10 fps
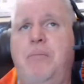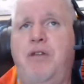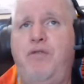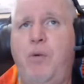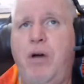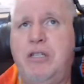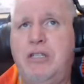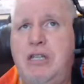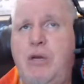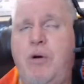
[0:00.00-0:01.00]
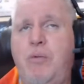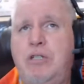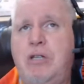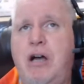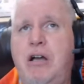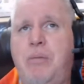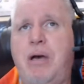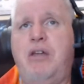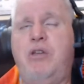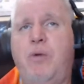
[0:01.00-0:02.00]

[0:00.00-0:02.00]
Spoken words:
But if you want to see what we talk about,